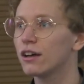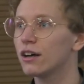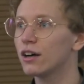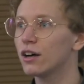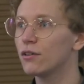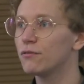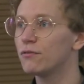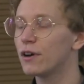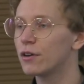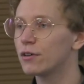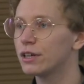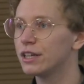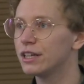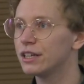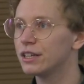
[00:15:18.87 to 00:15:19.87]
uh,
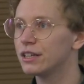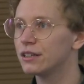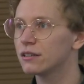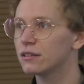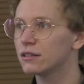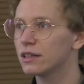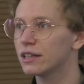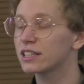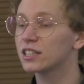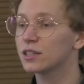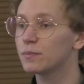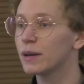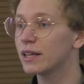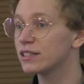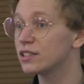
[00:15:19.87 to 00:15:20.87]
very
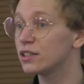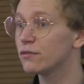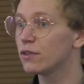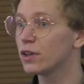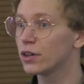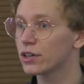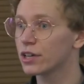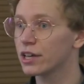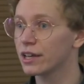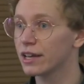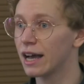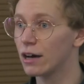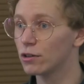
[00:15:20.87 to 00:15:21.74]
expensive looking